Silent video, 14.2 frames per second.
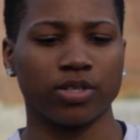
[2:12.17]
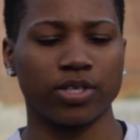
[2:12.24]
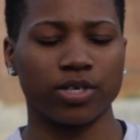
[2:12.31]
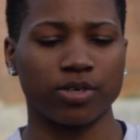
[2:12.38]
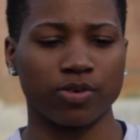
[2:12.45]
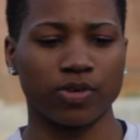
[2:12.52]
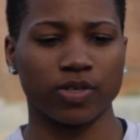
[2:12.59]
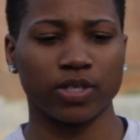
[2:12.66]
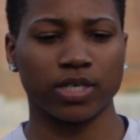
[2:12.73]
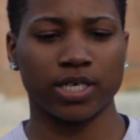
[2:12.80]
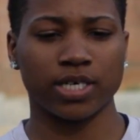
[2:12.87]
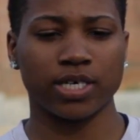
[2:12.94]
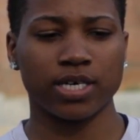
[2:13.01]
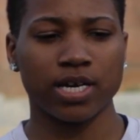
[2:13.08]

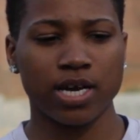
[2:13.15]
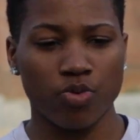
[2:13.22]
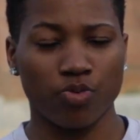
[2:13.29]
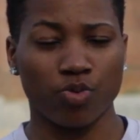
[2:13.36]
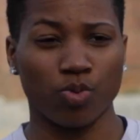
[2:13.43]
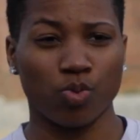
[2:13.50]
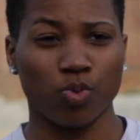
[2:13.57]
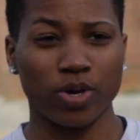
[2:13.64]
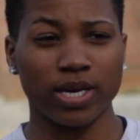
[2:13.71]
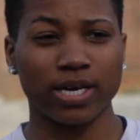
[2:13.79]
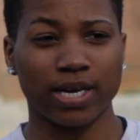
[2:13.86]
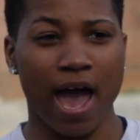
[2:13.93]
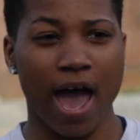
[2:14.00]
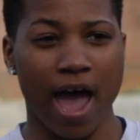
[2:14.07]
Literally the
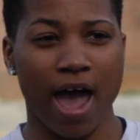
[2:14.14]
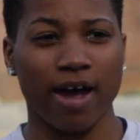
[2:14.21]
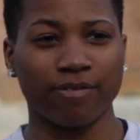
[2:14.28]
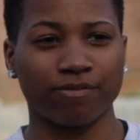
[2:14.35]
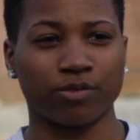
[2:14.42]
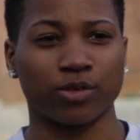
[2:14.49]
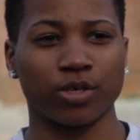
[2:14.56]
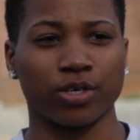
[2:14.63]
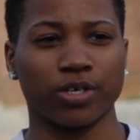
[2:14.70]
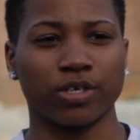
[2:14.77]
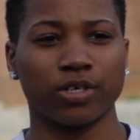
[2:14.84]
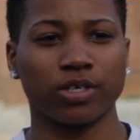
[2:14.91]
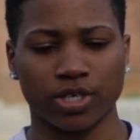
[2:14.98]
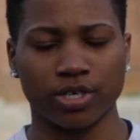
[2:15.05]
week
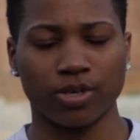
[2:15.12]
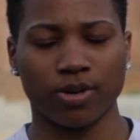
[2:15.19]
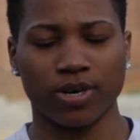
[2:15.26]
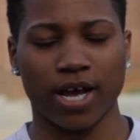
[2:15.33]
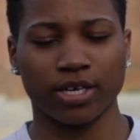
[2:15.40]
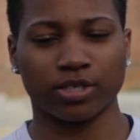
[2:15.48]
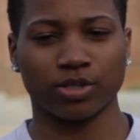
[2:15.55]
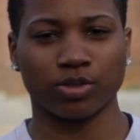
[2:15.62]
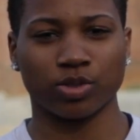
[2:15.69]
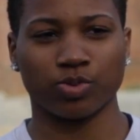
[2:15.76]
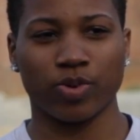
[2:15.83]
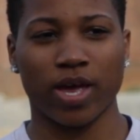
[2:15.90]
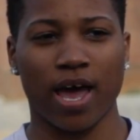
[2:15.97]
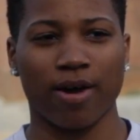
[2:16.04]
after Indoor Nationals,
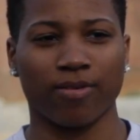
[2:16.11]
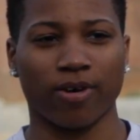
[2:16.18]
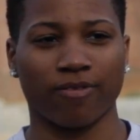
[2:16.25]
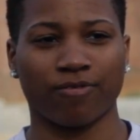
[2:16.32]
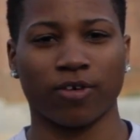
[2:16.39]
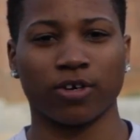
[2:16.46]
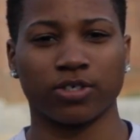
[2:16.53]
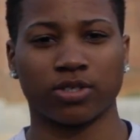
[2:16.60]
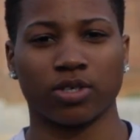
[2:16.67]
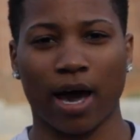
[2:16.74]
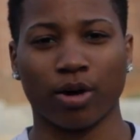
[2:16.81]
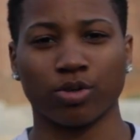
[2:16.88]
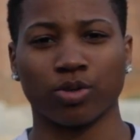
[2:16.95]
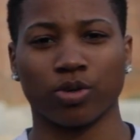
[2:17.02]
we have our first
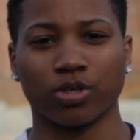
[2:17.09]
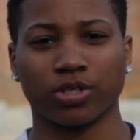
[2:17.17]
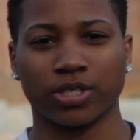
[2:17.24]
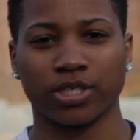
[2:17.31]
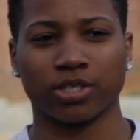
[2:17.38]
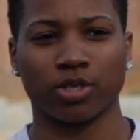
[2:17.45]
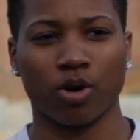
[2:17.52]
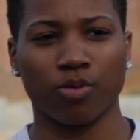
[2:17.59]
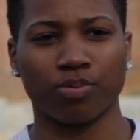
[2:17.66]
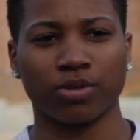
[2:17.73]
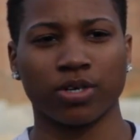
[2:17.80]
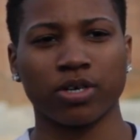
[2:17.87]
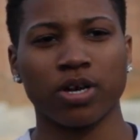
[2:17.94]
outdoor season opener.